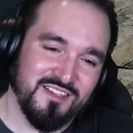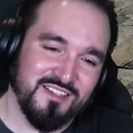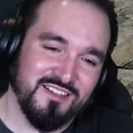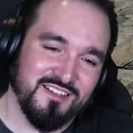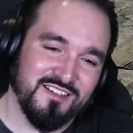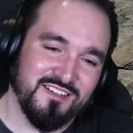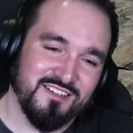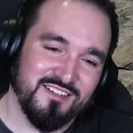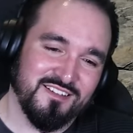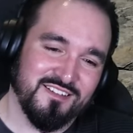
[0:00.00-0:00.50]

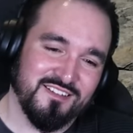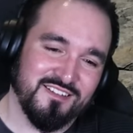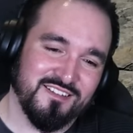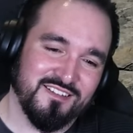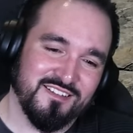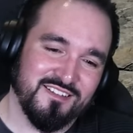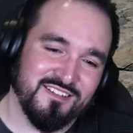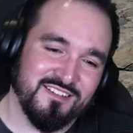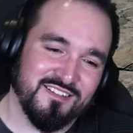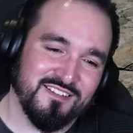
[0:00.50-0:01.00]
Poor
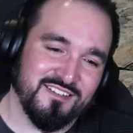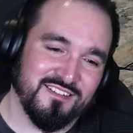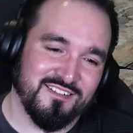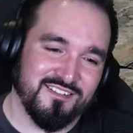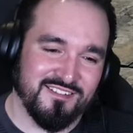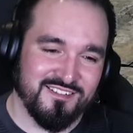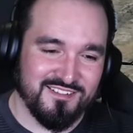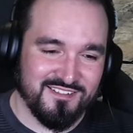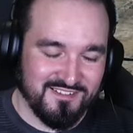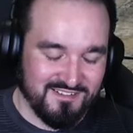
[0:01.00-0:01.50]
thing.
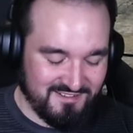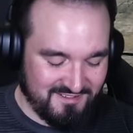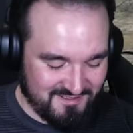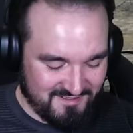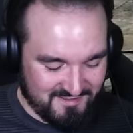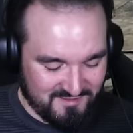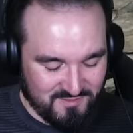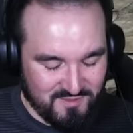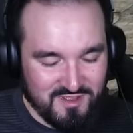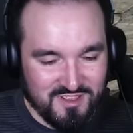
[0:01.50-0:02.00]

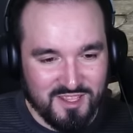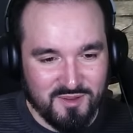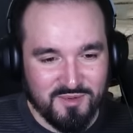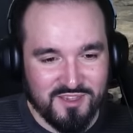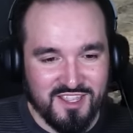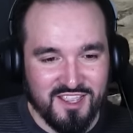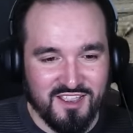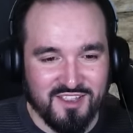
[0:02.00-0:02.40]
Well, there we go.